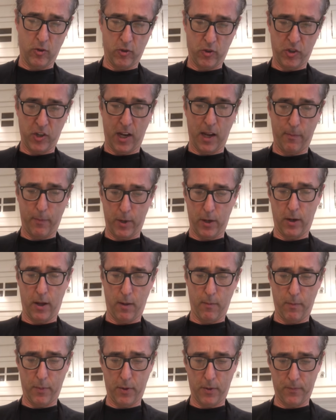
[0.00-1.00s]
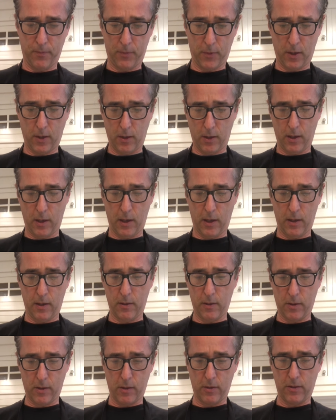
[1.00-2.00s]
Chop it up.
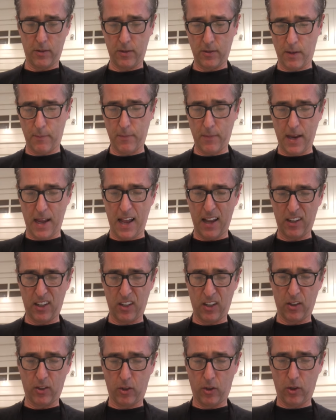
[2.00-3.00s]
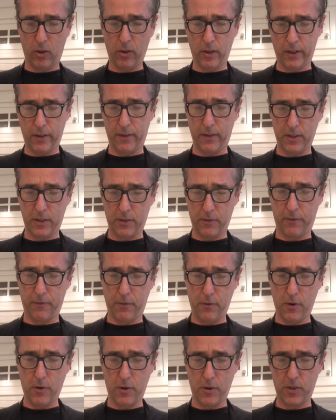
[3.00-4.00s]
And since I'm not gonna cook this
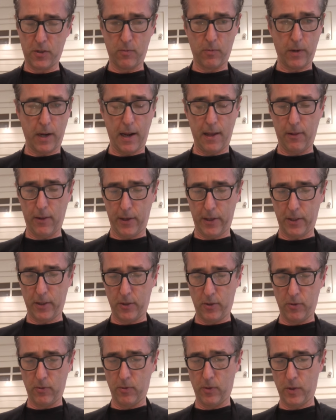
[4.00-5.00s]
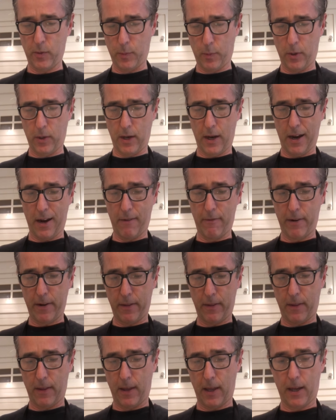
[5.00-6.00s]
first, what I like to do is put
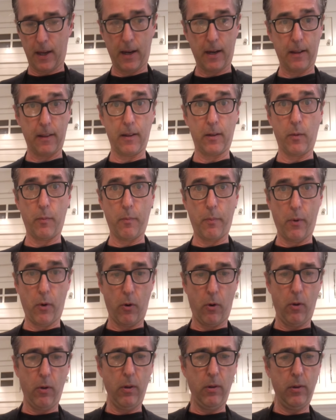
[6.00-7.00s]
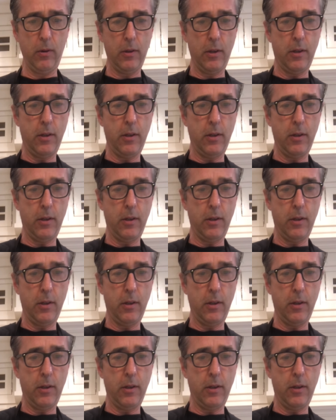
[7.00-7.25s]
everything in a little bowl.